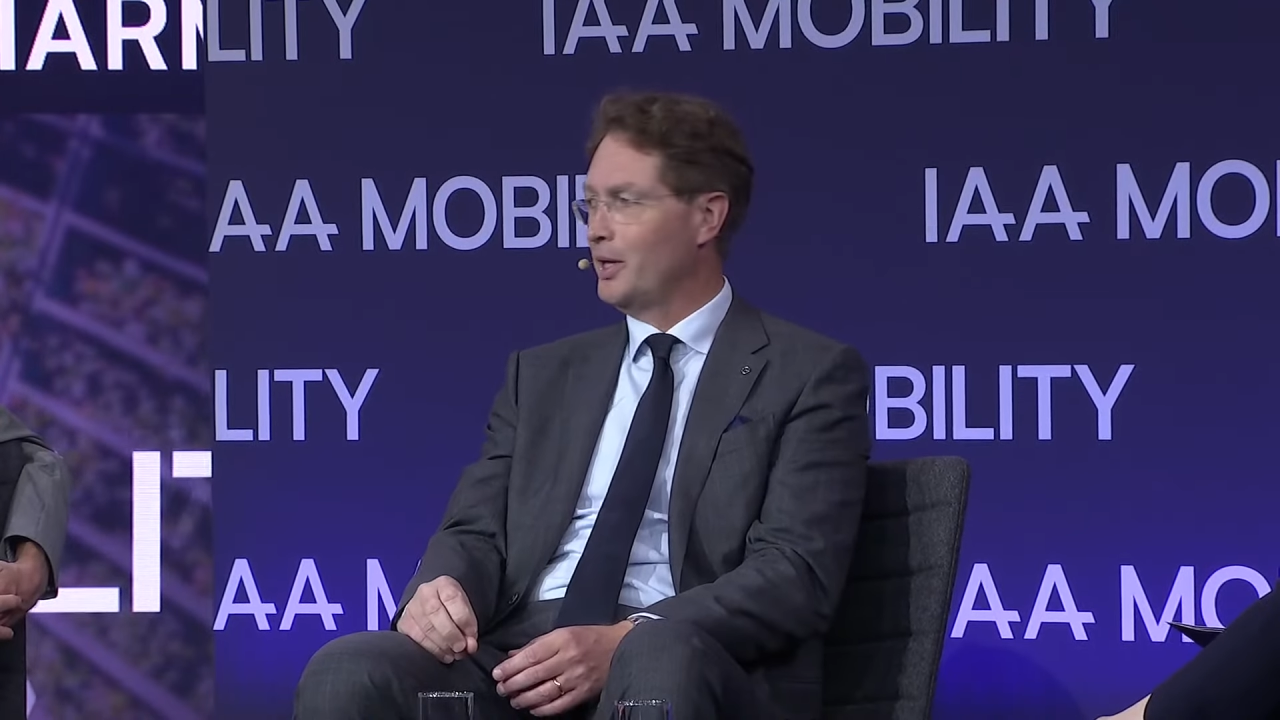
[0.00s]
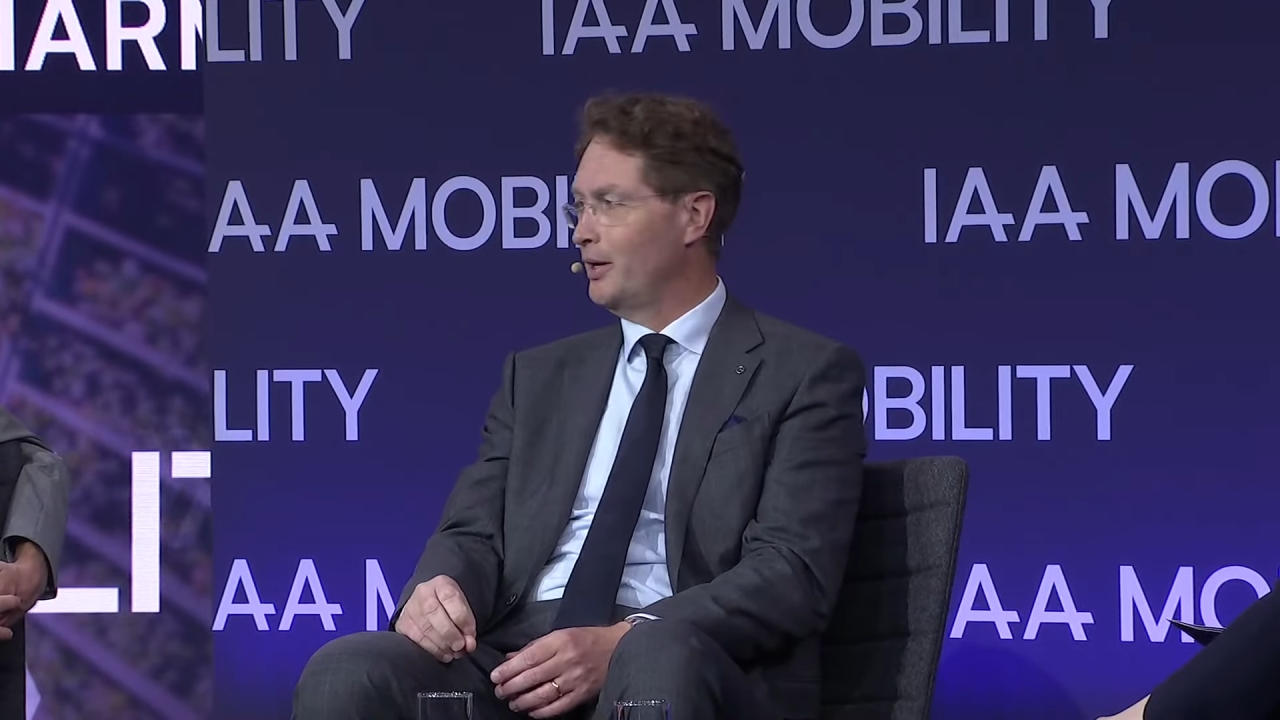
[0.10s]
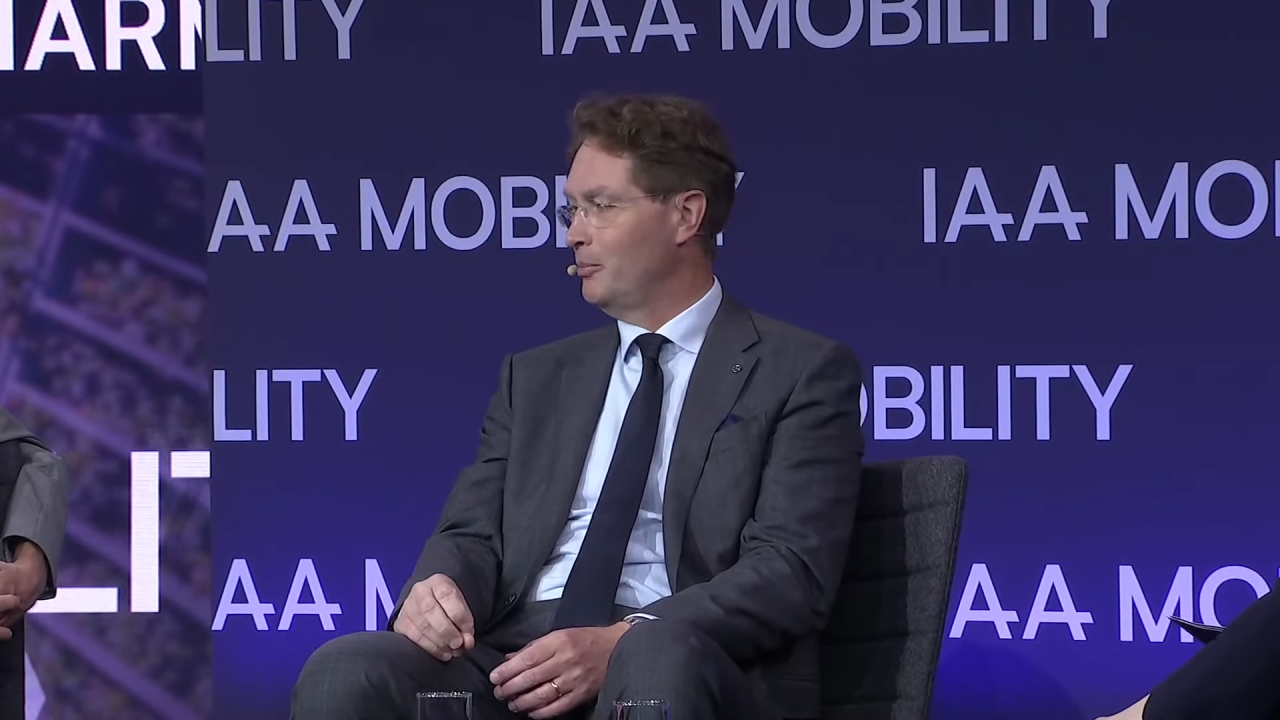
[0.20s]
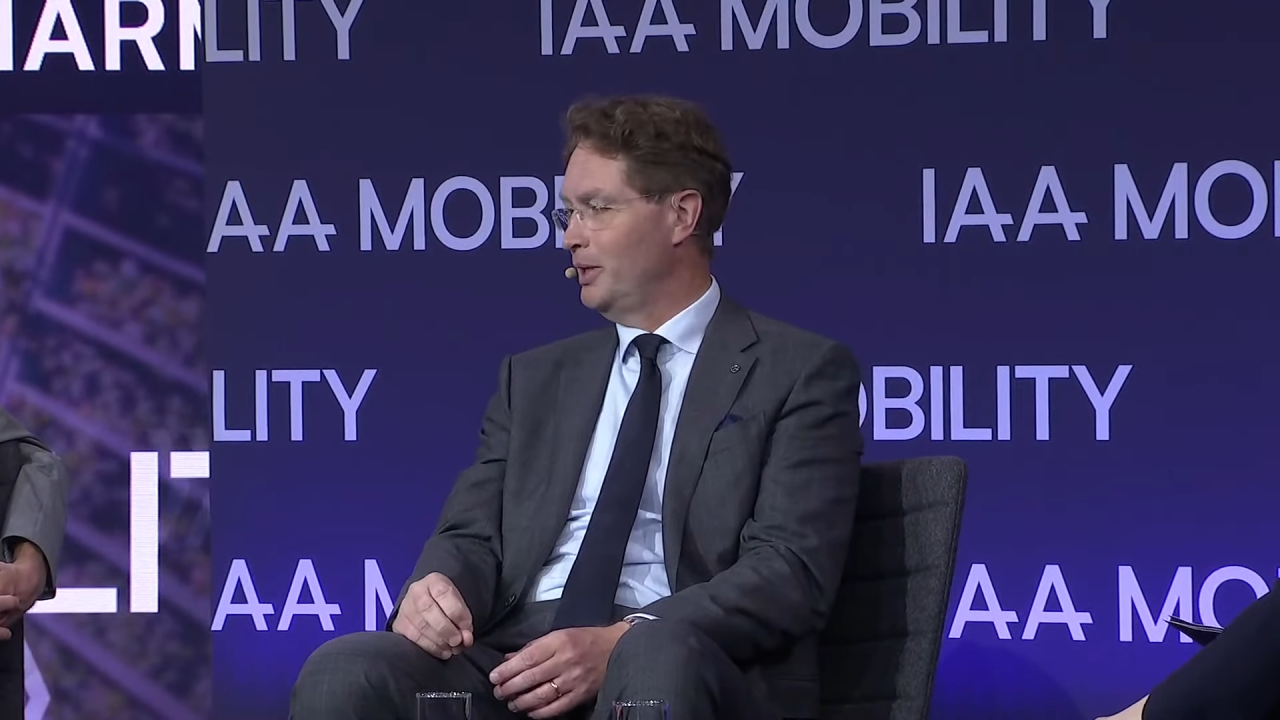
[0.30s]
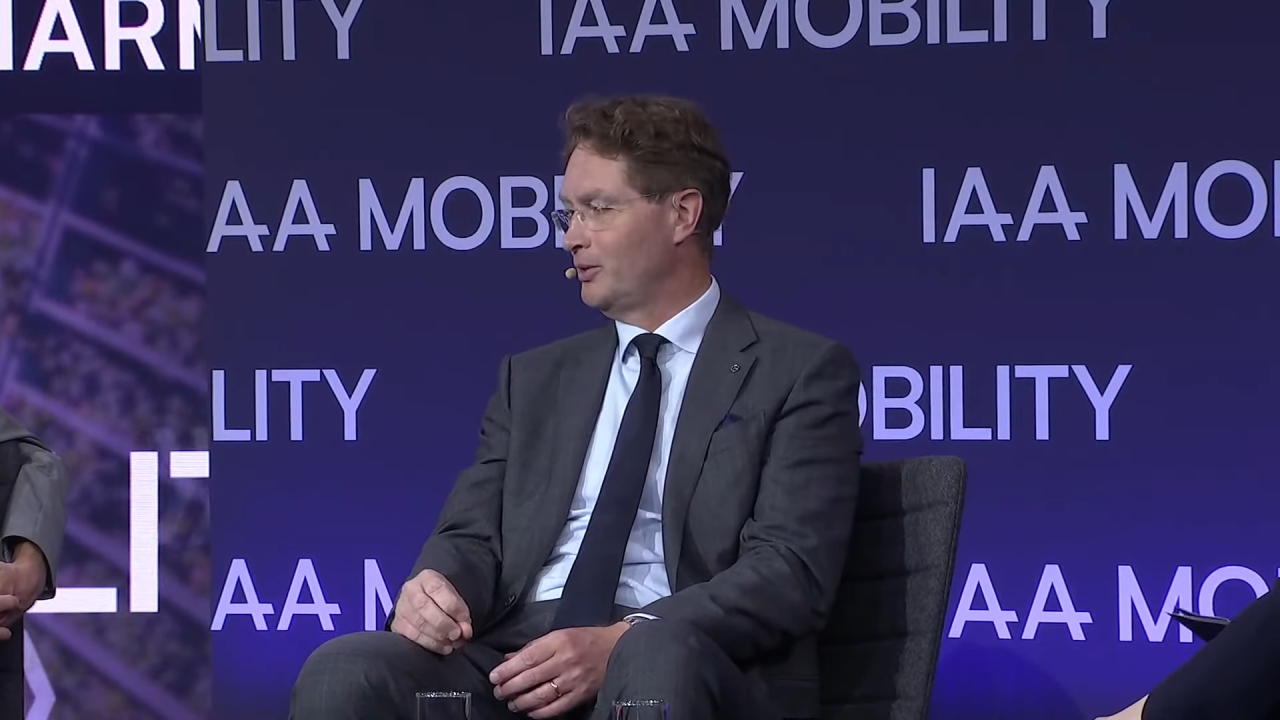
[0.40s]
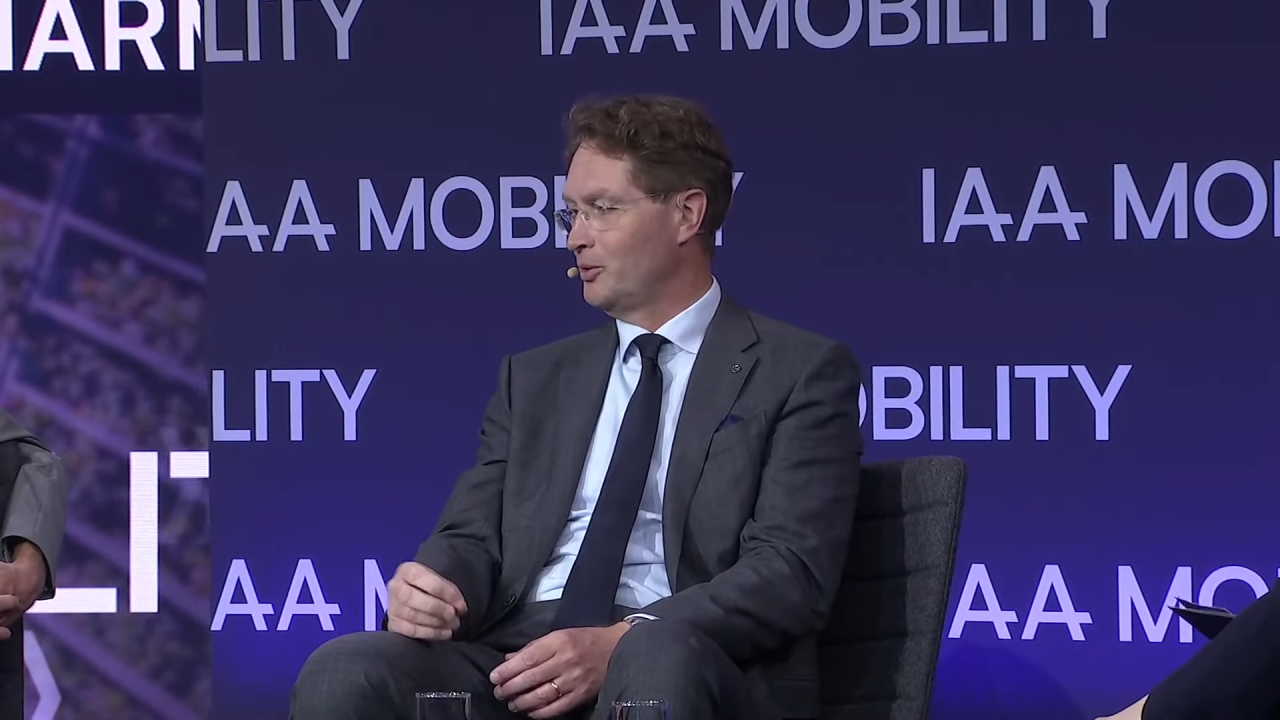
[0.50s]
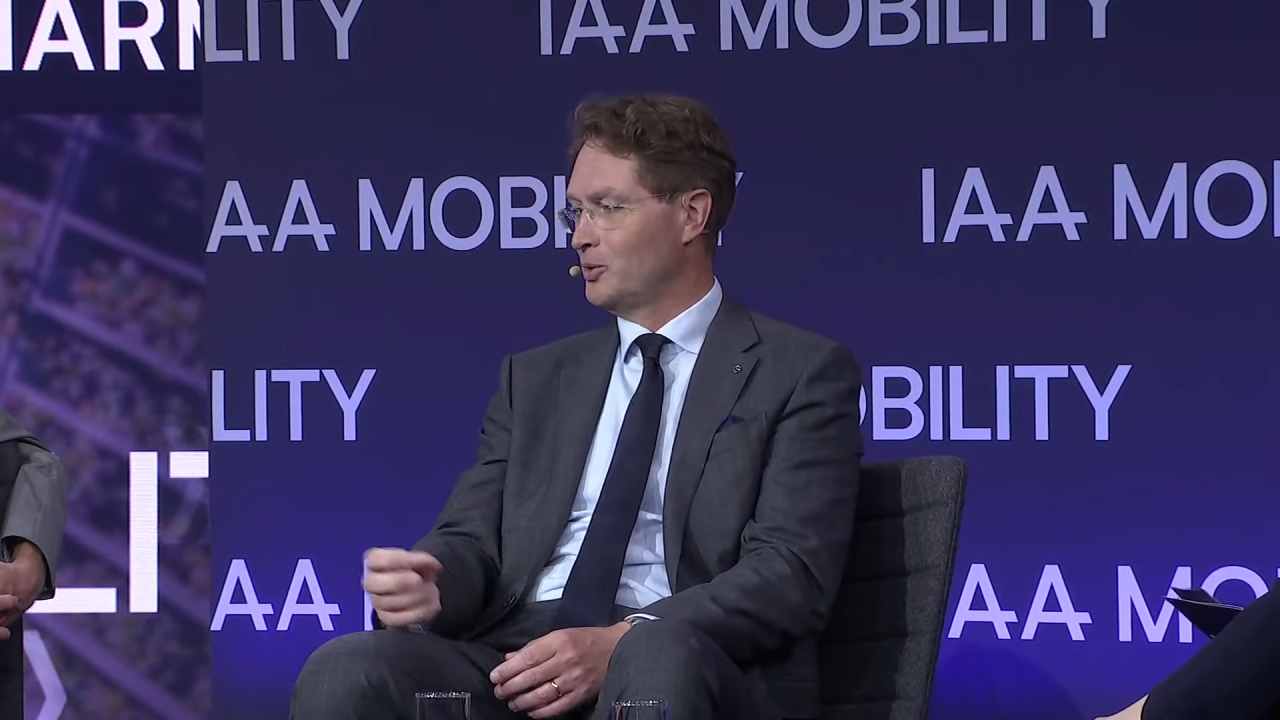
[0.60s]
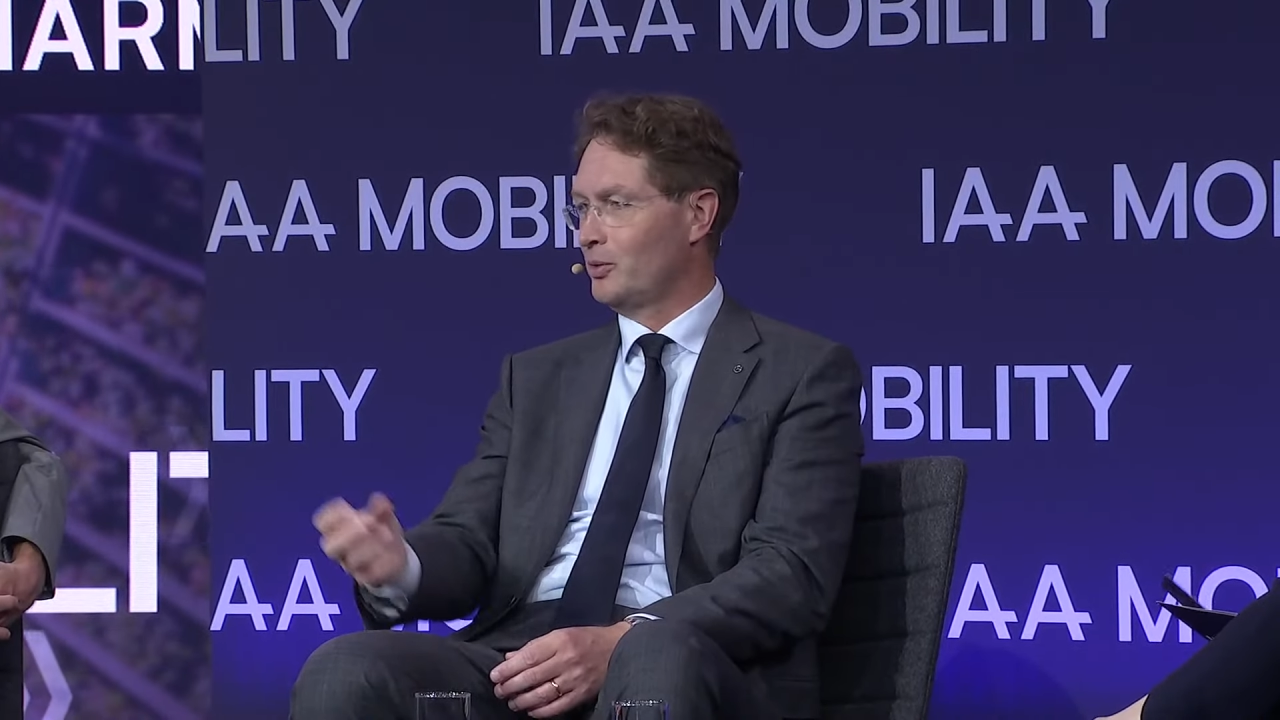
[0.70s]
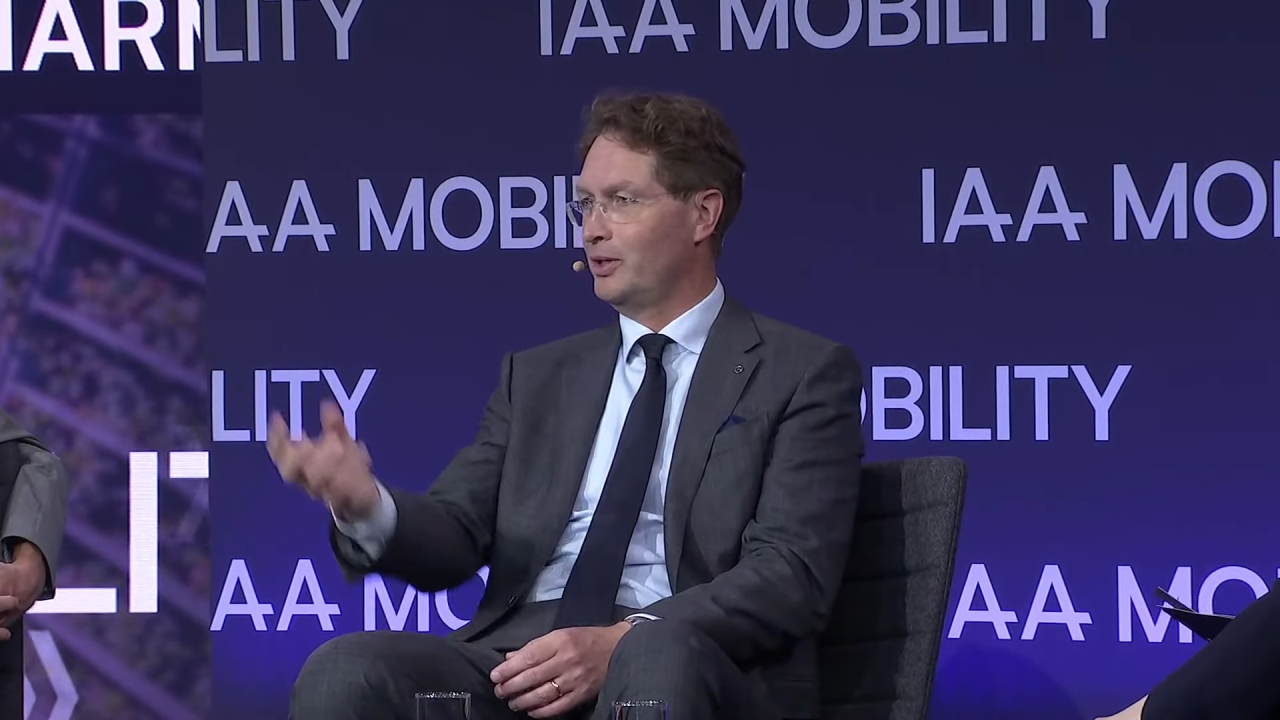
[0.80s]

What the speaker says: nanometers,